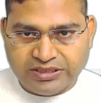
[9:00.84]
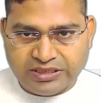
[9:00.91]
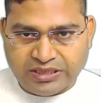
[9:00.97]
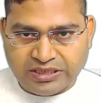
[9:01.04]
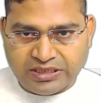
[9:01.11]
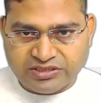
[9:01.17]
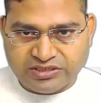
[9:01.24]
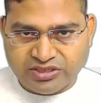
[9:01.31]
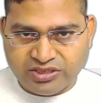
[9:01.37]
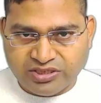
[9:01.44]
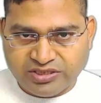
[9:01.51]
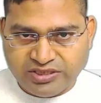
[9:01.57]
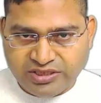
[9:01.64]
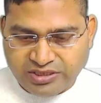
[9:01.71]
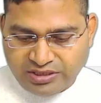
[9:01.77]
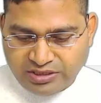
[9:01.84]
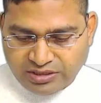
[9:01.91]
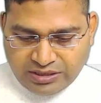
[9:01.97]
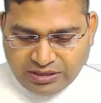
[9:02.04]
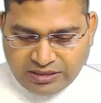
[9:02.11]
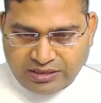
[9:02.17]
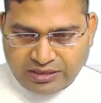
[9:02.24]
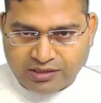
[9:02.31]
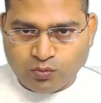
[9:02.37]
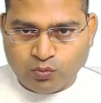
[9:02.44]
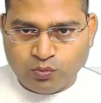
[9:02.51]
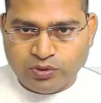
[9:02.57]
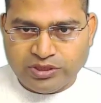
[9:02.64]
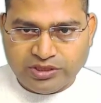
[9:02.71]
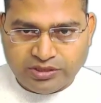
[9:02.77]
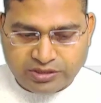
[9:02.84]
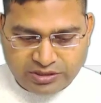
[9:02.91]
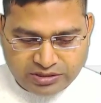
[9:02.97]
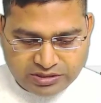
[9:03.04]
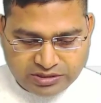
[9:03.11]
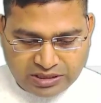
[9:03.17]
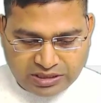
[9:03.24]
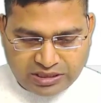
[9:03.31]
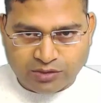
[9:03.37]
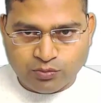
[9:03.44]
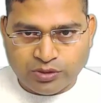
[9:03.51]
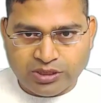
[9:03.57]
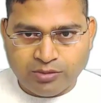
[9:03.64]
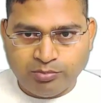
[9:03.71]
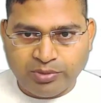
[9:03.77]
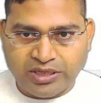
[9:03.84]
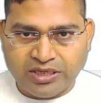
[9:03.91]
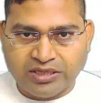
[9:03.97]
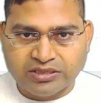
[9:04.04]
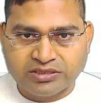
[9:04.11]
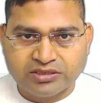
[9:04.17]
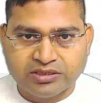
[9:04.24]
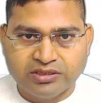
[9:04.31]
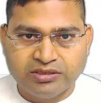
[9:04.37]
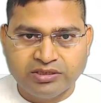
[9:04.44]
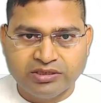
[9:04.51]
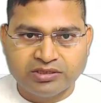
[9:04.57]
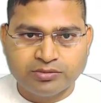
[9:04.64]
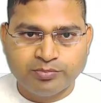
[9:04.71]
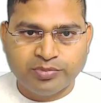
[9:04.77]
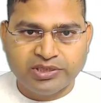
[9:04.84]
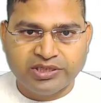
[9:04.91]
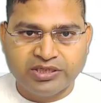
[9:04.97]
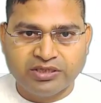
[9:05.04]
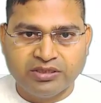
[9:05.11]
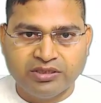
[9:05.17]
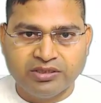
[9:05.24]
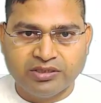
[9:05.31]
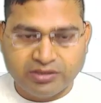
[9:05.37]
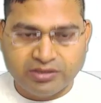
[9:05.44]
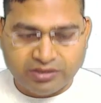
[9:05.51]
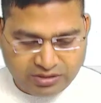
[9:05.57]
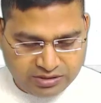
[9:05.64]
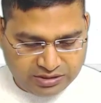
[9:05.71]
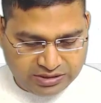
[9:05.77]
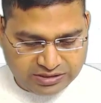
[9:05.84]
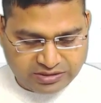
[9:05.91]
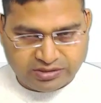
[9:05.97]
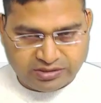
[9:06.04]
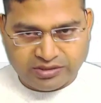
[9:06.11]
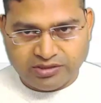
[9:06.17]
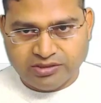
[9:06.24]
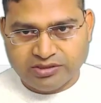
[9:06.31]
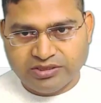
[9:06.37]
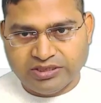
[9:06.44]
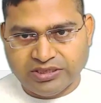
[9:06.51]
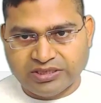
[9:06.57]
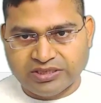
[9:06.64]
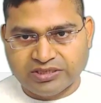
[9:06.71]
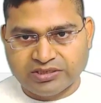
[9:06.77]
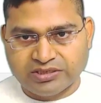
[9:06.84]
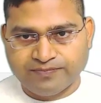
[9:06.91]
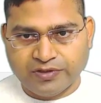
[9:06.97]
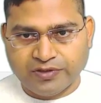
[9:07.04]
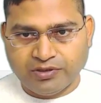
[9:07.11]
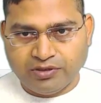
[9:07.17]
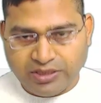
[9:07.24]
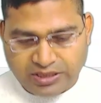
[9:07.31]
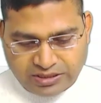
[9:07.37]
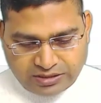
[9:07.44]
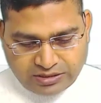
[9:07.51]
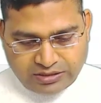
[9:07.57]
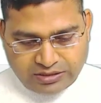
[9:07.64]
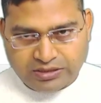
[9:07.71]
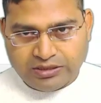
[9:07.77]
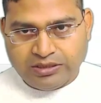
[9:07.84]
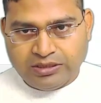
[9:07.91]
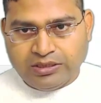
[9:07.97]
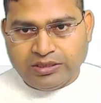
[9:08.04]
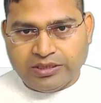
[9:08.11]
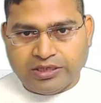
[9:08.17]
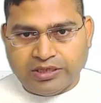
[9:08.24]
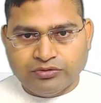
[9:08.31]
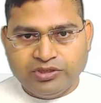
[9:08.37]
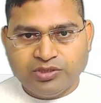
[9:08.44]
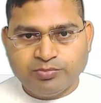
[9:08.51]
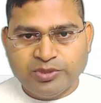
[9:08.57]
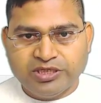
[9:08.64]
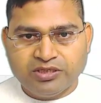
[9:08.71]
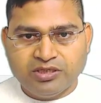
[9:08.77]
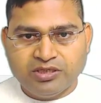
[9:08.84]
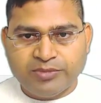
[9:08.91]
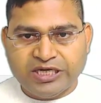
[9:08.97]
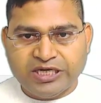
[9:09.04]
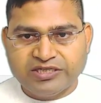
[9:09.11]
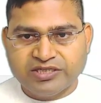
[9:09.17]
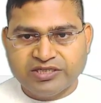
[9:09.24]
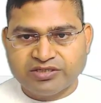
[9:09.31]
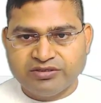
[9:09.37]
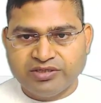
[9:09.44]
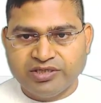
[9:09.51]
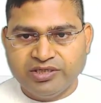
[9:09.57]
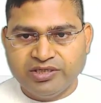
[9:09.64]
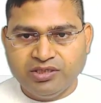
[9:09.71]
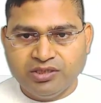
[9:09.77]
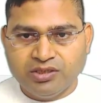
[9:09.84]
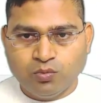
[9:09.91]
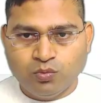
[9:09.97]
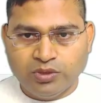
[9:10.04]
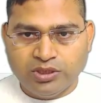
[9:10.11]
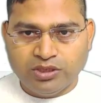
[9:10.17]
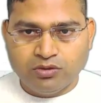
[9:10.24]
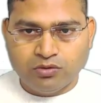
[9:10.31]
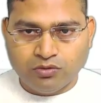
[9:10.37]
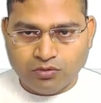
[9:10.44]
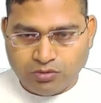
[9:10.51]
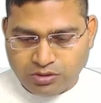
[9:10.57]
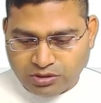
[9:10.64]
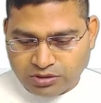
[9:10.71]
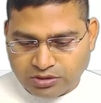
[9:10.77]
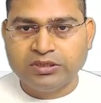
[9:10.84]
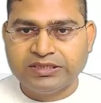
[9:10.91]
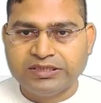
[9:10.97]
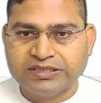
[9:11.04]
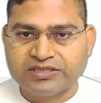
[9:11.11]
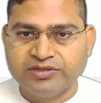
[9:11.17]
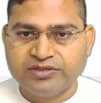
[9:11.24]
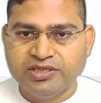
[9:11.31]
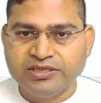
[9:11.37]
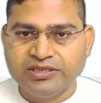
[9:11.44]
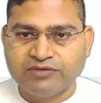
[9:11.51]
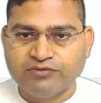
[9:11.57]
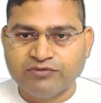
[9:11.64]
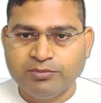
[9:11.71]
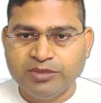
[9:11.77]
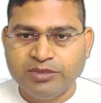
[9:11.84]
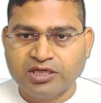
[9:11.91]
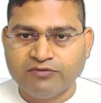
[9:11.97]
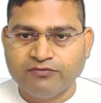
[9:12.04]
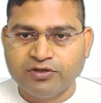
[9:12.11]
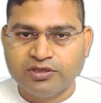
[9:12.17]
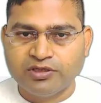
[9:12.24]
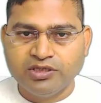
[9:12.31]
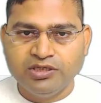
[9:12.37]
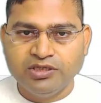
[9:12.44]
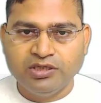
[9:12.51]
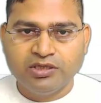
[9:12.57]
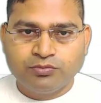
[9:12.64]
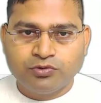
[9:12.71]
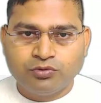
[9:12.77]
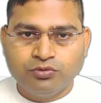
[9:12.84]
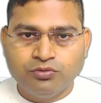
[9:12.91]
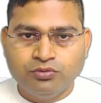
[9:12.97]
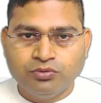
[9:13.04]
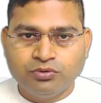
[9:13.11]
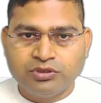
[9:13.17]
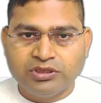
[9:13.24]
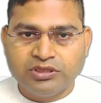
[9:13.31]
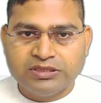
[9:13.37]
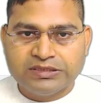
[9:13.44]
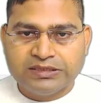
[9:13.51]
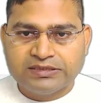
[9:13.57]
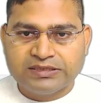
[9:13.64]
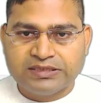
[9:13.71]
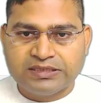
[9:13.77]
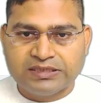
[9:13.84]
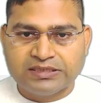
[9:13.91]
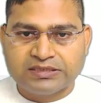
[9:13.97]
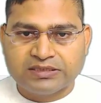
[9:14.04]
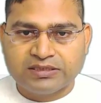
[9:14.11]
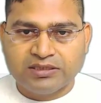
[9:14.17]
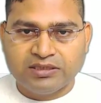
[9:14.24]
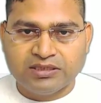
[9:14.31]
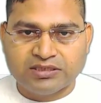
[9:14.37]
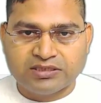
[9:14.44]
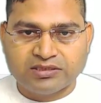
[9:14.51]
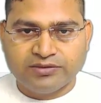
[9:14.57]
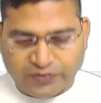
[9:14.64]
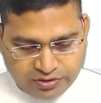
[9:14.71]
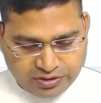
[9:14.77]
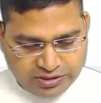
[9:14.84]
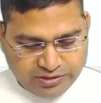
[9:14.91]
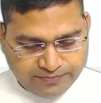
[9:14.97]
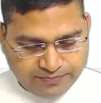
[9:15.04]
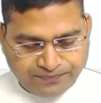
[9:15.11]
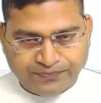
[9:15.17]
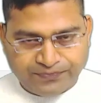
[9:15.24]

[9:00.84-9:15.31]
dict, and within this, I will pass this particular list cities. All right. Now this particular my dictionary will hold the dictionary that will be converted through this cities list. Okay.